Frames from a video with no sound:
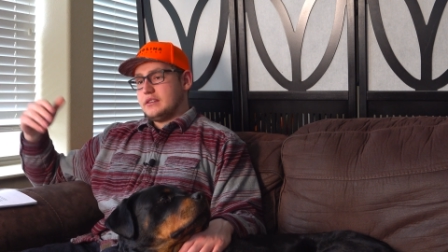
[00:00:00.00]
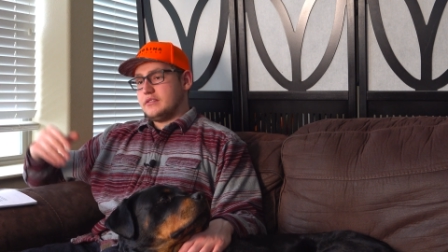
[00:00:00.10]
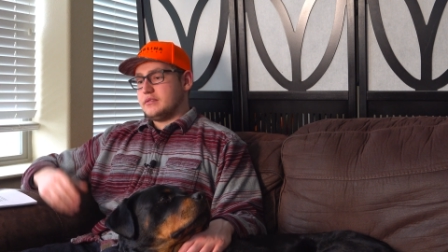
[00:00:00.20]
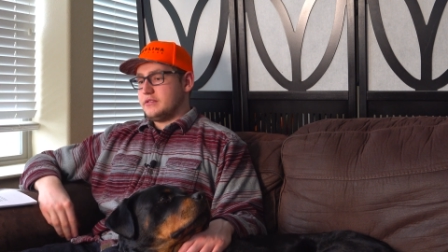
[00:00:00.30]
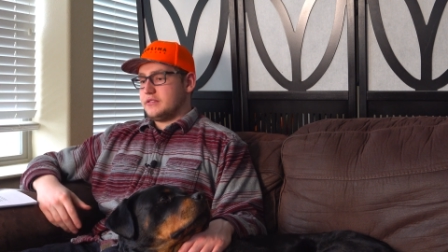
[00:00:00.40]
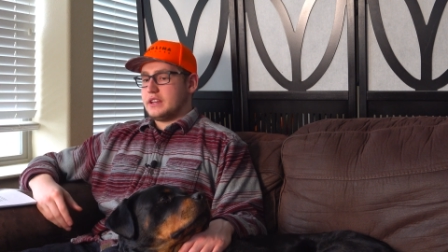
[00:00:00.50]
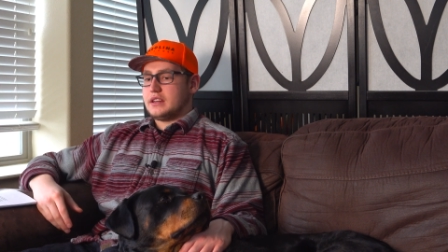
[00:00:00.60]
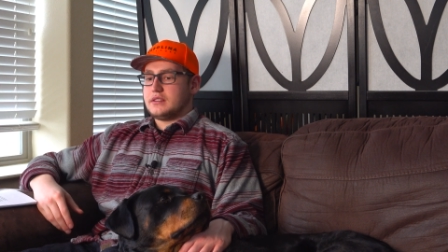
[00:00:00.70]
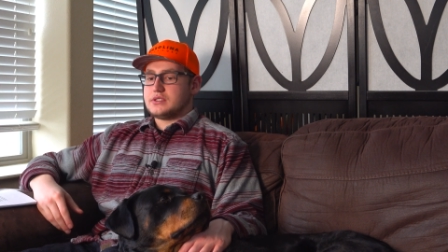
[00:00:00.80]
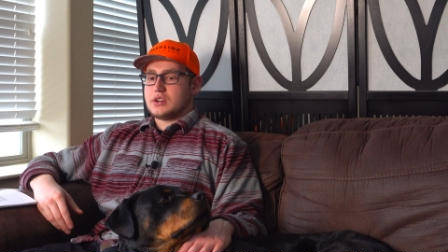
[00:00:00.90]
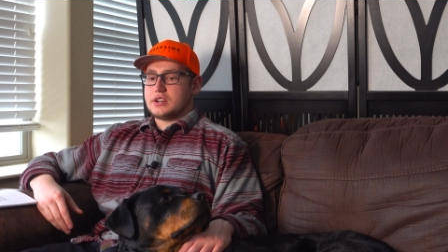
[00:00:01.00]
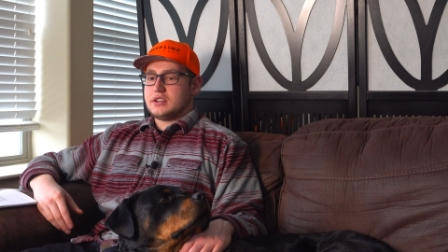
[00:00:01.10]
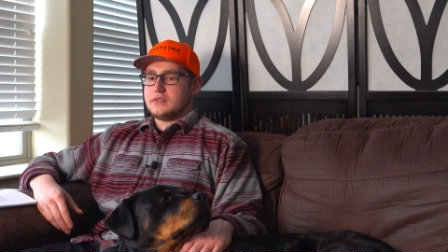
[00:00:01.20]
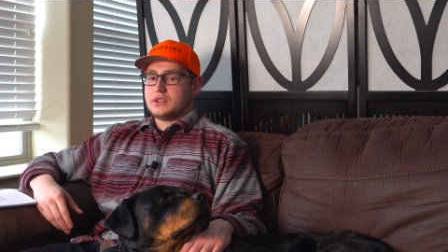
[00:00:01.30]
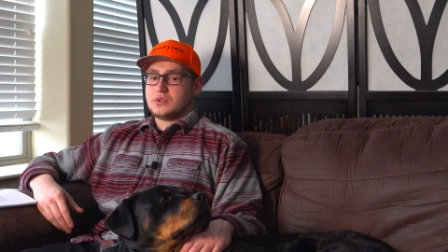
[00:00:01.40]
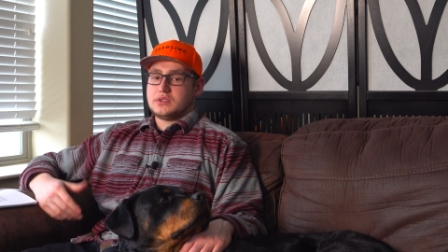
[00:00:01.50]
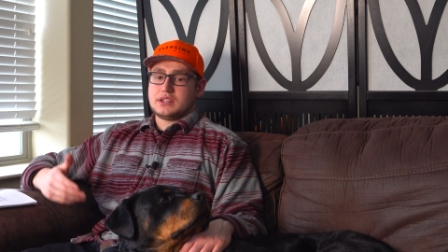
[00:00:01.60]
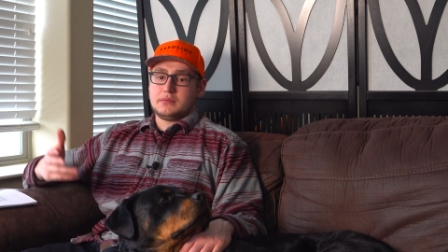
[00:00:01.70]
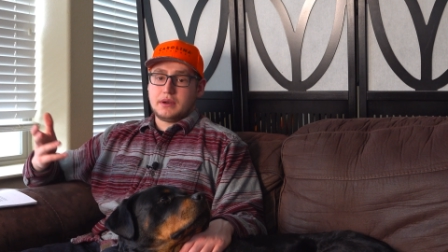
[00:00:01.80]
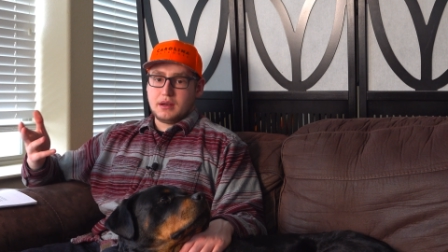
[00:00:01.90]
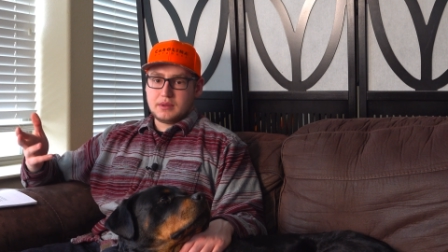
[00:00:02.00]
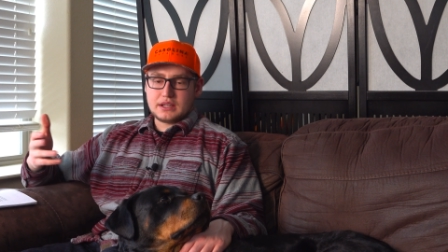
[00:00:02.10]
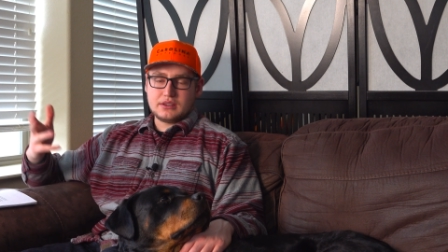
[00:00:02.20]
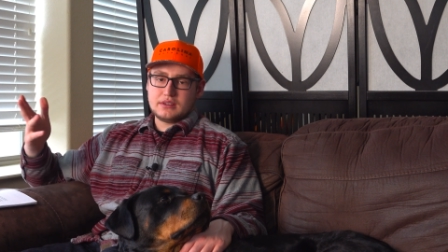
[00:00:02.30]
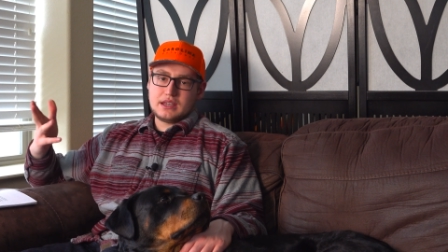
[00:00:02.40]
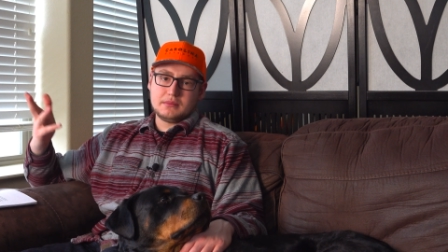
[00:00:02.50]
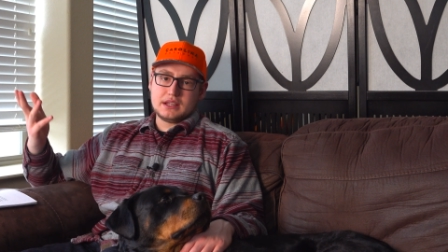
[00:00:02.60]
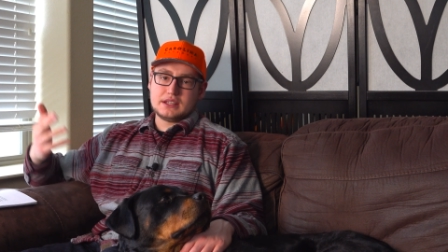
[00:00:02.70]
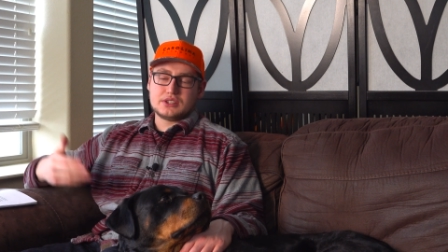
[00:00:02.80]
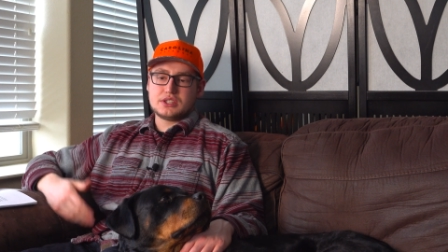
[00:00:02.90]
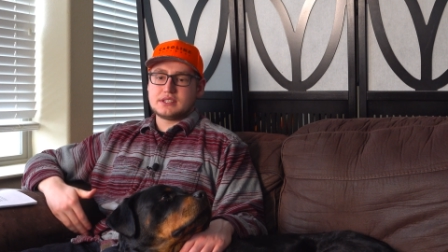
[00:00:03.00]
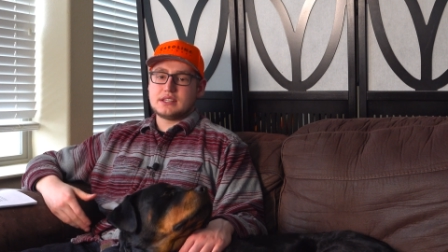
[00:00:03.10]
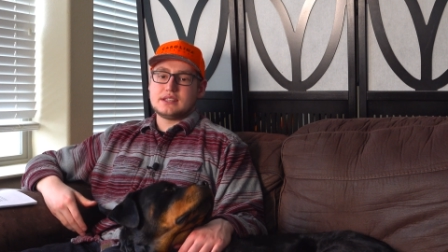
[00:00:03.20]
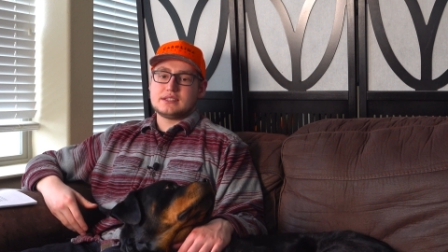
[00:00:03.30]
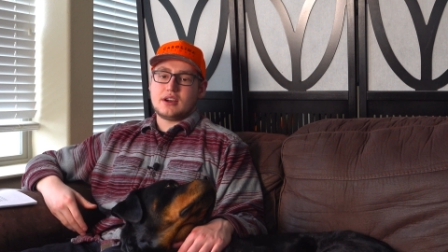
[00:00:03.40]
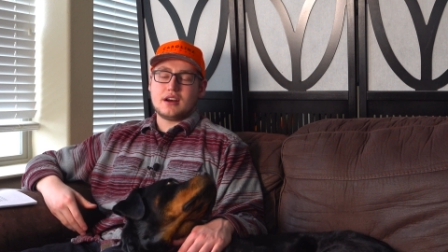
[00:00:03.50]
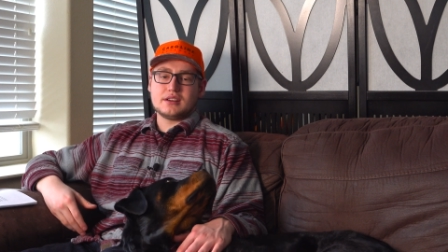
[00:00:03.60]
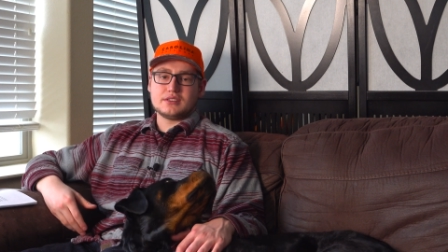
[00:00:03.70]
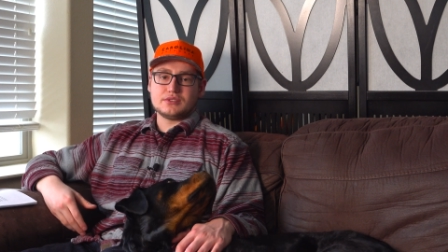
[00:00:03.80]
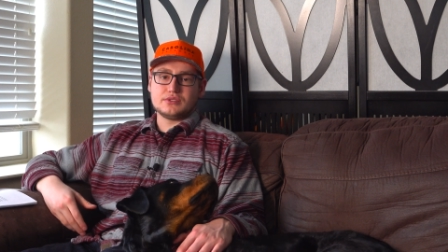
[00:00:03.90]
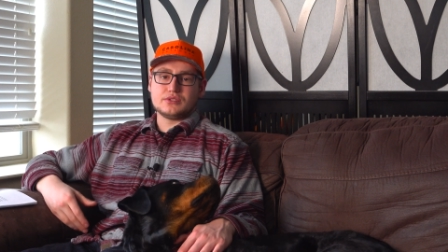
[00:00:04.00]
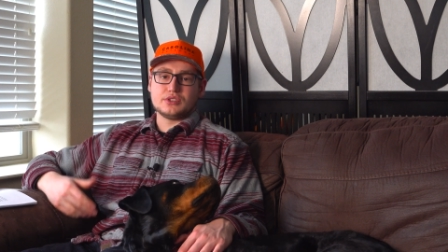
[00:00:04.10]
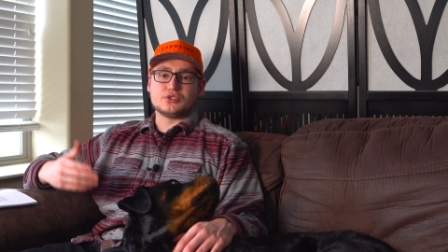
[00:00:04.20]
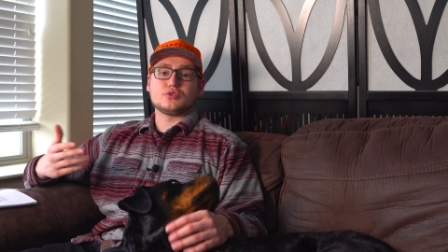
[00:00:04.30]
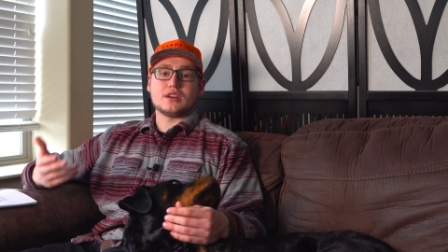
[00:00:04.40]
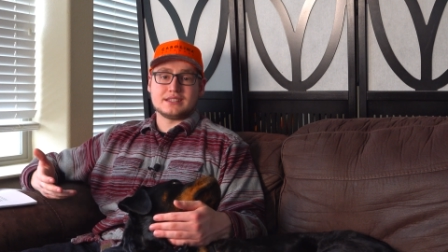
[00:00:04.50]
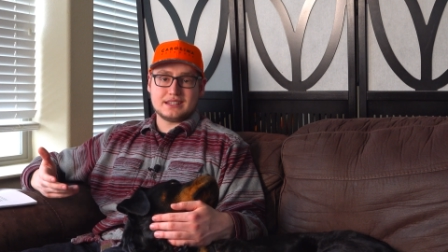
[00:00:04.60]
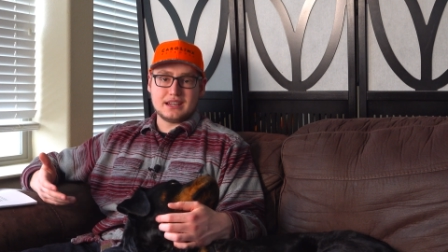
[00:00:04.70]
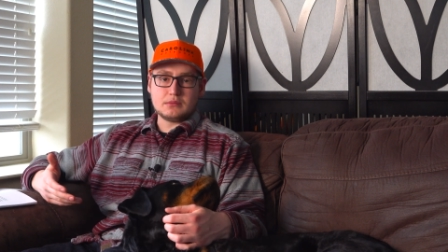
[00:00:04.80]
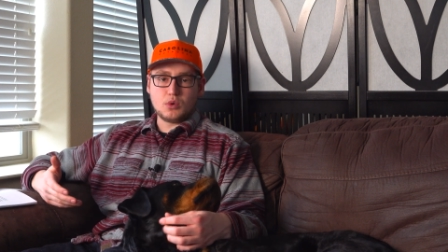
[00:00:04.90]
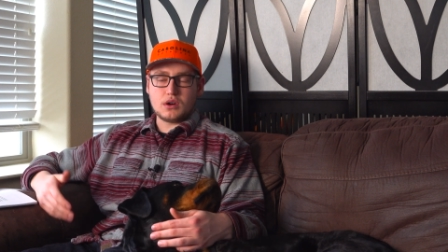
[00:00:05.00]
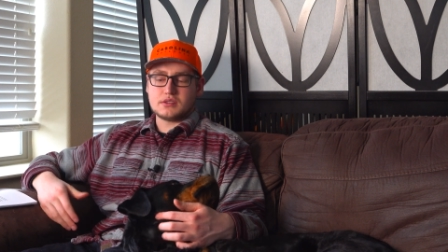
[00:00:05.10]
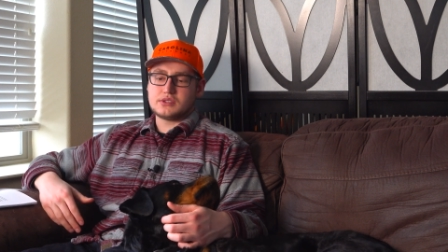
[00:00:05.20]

via certain individuals in the public, you name it. It's just, it's hard to trust anymore.